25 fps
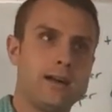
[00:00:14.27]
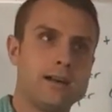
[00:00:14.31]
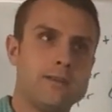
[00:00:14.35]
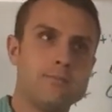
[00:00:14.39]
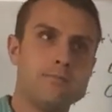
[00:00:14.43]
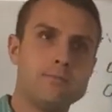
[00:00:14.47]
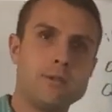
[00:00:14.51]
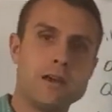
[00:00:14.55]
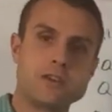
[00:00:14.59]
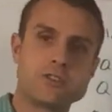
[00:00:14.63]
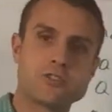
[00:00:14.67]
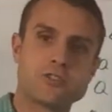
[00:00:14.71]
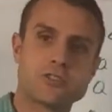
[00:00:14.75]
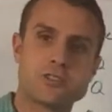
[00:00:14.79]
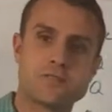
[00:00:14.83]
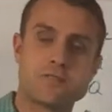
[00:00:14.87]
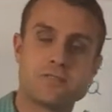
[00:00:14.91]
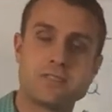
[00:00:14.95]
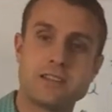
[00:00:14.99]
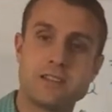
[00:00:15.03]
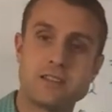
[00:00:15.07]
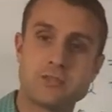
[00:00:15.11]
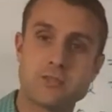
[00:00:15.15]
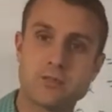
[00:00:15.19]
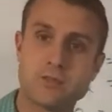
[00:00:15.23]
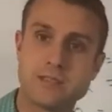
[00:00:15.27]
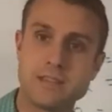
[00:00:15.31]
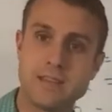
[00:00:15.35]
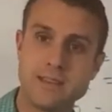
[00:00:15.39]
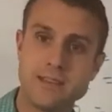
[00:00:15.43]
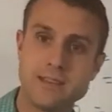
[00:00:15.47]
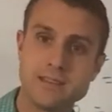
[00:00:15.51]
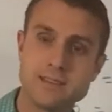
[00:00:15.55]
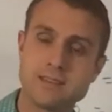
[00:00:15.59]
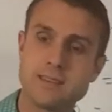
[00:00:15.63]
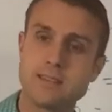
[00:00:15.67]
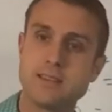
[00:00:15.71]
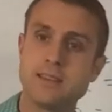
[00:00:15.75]
measures of central
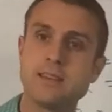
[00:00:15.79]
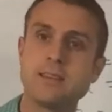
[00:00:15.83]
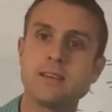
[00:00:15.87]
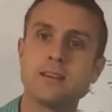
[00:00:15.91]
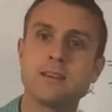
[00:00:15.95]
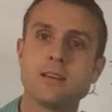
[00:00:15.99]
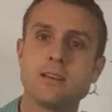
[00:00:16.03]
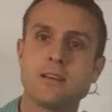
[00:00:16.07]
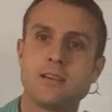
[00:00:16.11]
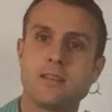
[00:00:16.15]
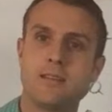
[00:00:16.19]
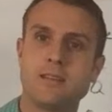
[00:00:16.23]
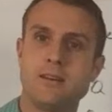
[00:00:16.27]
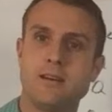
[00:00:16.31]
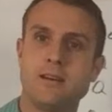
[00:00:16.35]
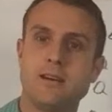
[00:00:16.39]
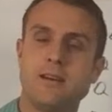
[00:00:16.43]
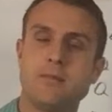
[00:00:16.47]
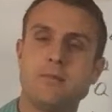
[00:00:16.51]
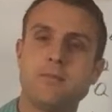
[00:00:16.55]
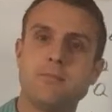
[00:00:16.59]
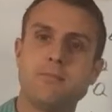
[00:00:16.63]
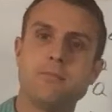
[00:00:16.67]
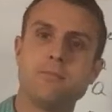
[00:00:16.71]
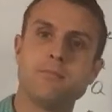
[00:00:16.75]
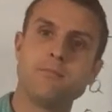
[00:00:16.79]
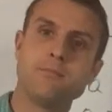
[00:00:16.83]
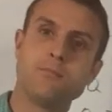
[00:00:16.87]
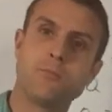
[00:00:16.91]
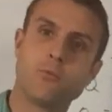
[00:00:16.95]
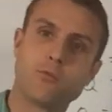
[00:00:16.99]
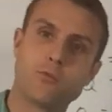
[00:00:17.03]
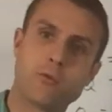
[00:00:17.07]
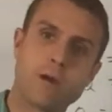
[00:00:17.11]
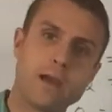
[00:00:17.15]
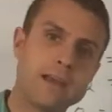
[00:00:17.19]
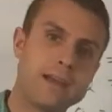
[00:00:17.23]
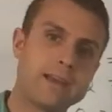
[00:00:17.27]
tendency, the
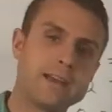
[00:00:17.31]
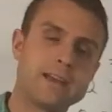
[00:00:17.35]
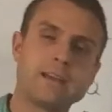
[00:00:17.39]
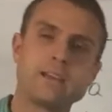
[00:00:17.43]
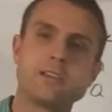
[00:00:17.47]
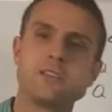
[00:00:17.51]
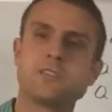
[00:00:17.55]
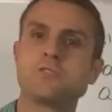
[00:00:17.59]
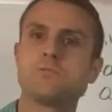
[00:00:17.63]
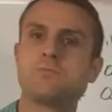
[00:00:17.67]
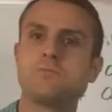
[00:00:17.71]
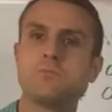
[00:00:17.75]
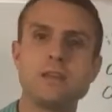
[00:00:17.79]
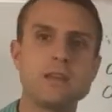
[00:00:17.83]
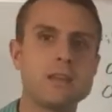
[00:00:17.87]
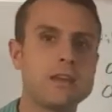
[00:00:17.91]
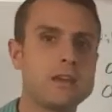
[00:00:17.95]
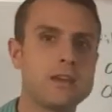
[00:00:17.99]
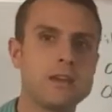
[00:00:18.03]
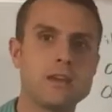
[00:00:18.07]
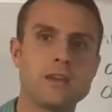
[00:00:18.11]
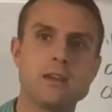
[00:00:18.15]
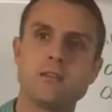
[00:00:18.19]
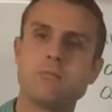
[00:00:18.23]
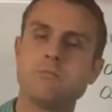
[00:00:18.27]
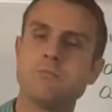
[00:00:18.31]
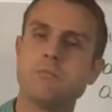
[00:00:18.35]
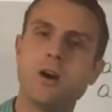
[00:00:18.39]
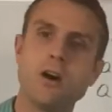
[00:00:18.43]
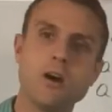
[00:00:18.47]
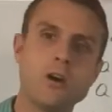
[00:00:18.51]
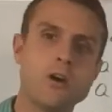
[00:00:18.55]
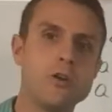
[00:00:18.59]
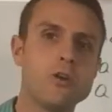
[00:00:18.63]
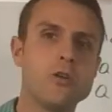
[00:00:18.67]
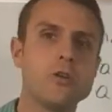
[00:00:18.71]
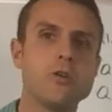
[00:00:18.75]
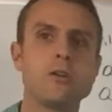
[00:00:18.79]
range, median,
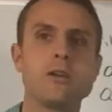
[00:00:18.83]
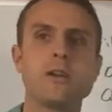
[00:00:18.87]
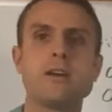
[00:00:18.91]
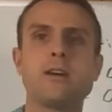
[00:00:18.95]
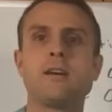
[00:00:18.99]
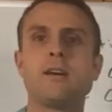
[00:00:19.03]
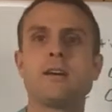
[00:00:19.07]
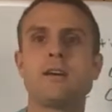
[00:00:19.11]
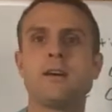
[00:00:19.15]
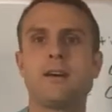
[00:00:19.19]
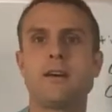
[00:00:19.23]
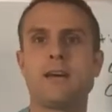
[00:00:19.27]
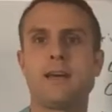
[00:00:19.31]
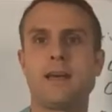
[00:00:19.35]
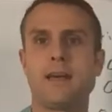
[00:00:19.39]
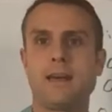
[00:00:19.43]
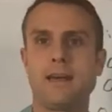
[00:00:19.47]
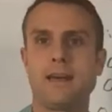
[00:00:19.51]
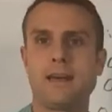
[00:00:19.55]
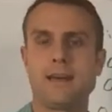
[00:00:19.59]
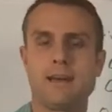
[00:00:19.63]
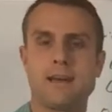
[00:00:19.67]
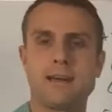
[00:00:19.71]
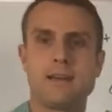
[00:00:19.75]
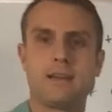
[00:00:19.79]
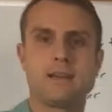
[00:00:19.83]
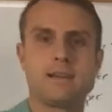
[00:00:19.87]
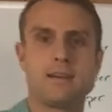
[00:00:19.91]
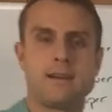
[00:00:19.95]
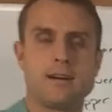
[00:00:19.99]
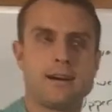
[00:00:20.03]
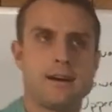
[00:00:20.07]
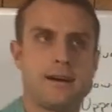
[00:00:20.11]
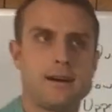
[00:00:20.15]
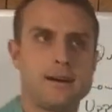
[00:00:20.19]
mode, and